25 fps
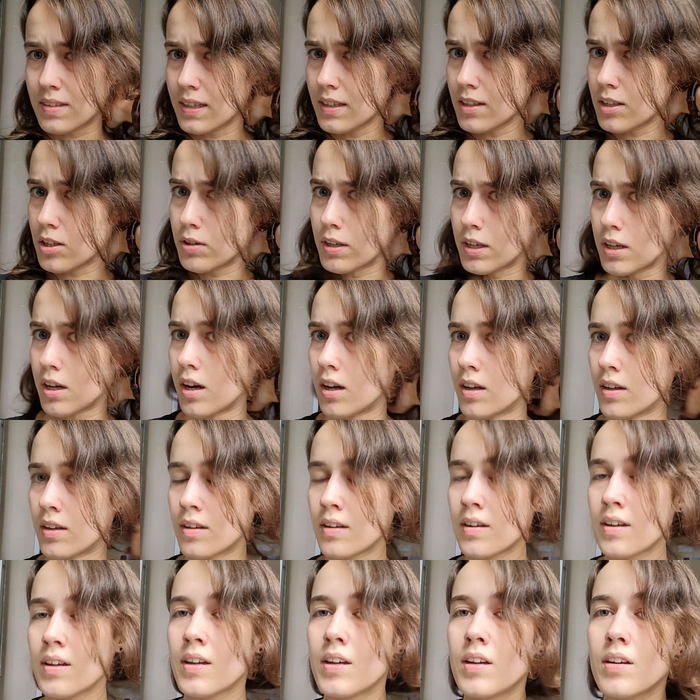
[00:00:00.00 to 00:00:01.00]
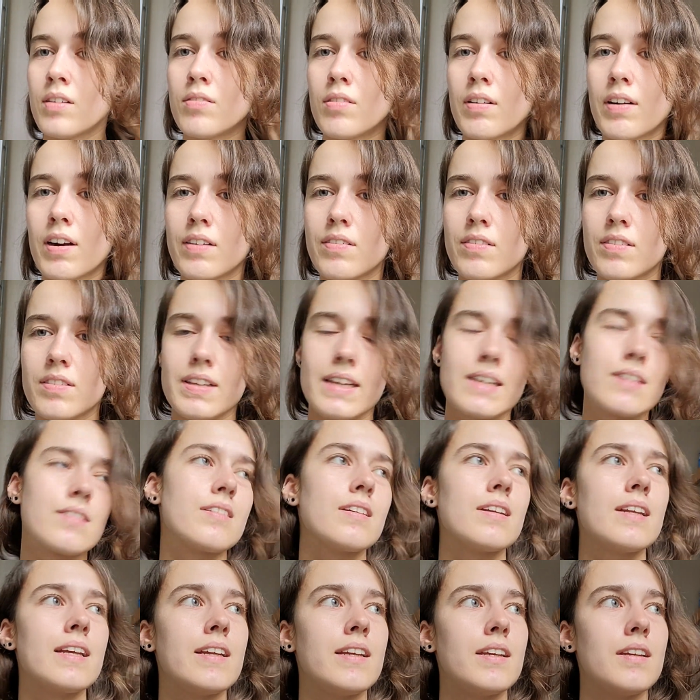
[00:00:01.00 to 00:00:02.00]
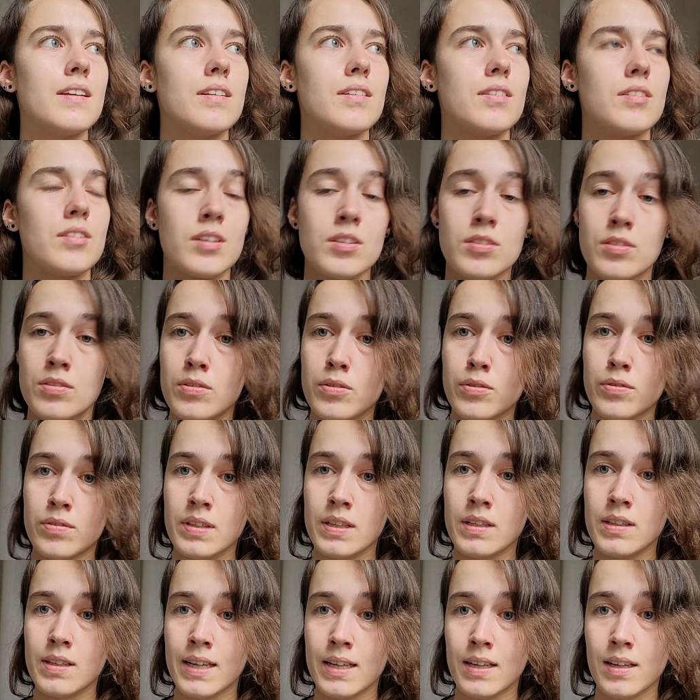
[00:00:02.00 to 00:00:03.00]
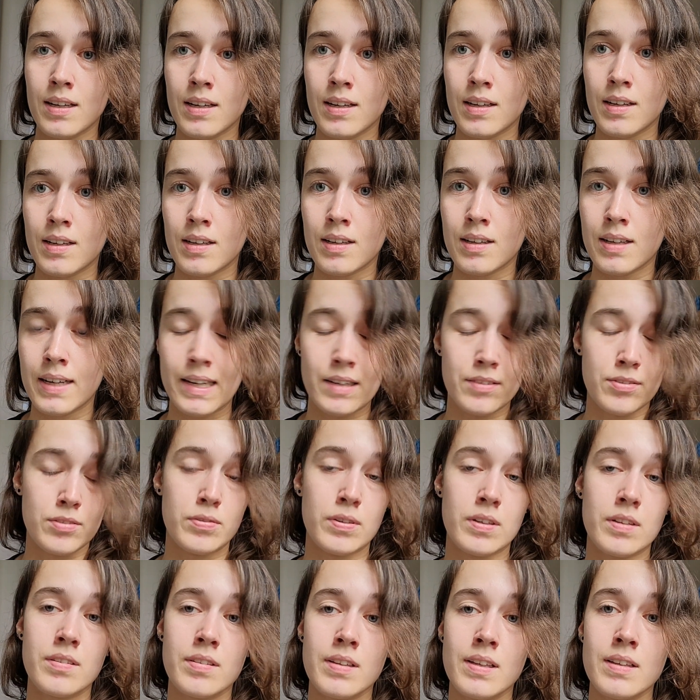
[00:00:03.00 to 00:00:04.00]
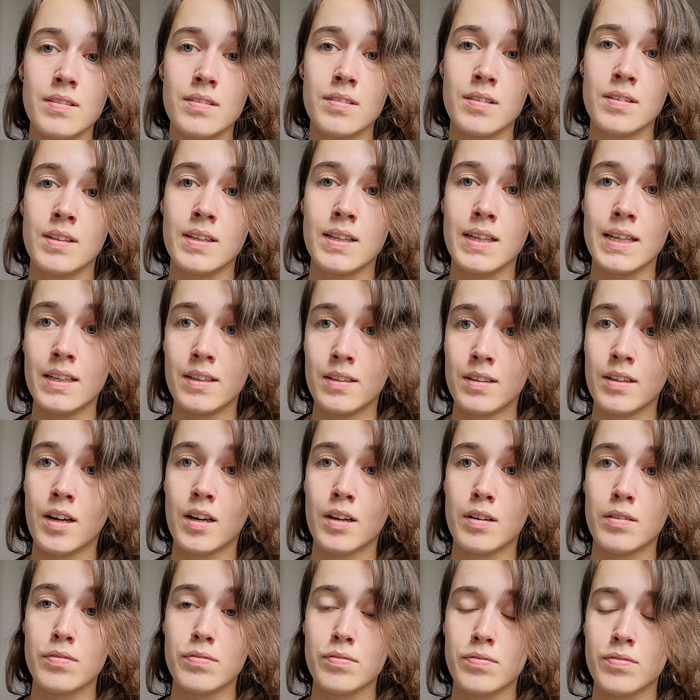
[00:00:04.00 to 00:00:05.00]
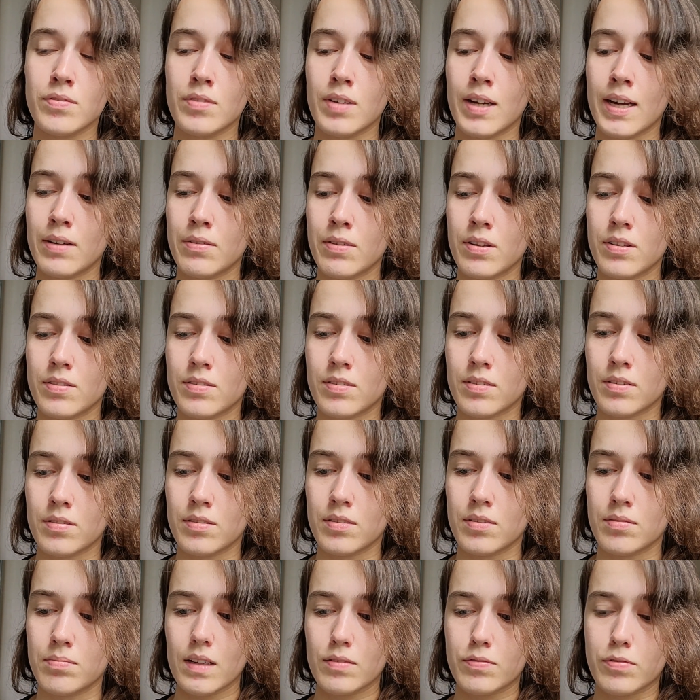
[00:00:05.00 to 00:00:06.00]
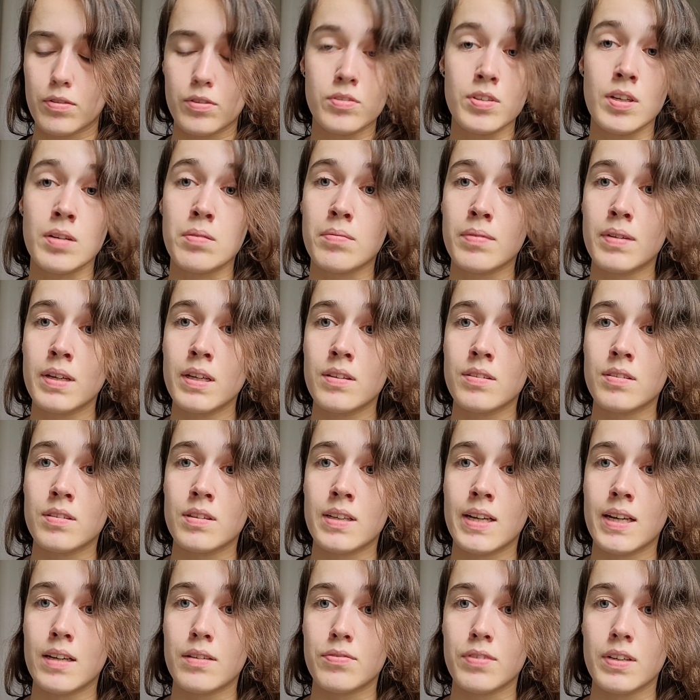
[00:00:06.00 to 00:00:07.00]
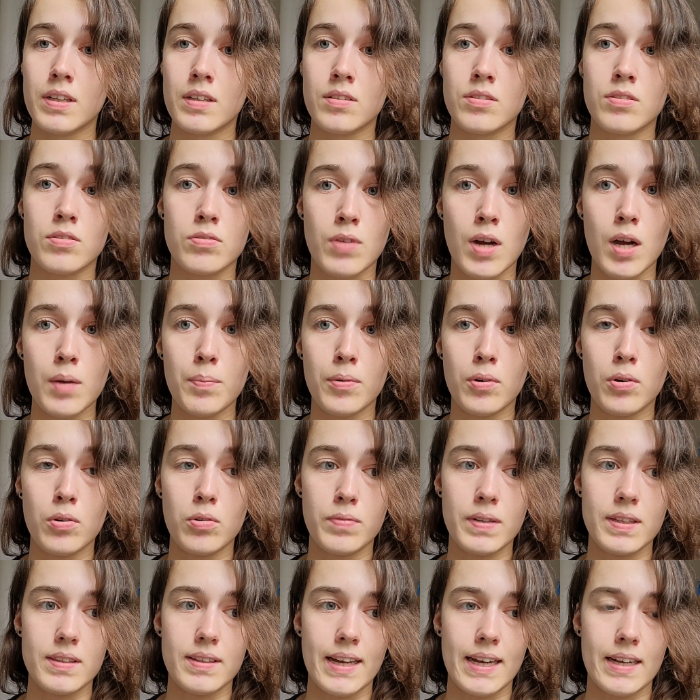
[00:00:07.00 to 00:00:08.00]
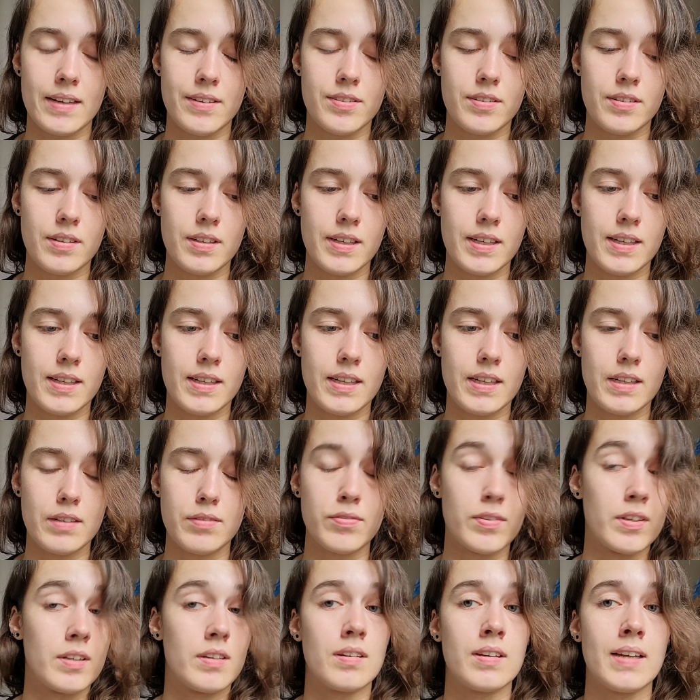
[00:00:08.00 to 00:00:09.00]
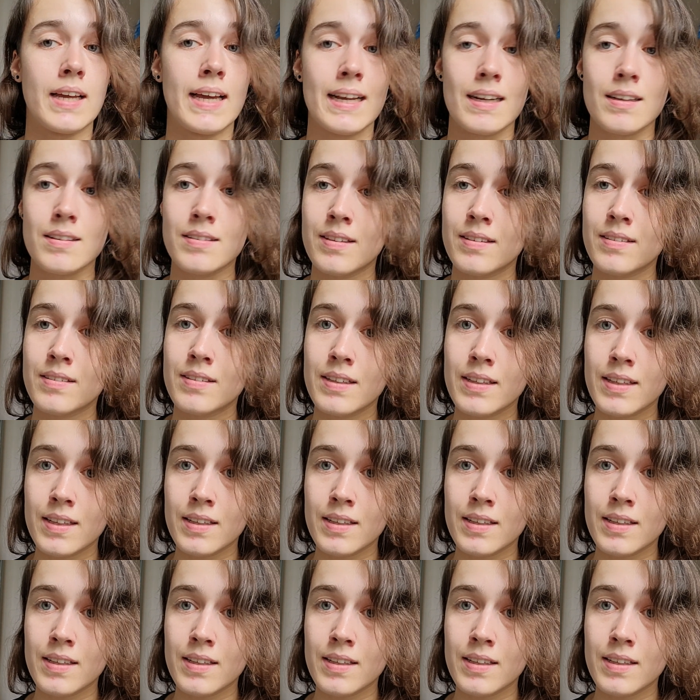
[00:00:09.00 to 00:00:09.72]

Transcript: thing going on where I was actually not using extrovert sensing enough. I was, for some reason, having trouble with actually even accessing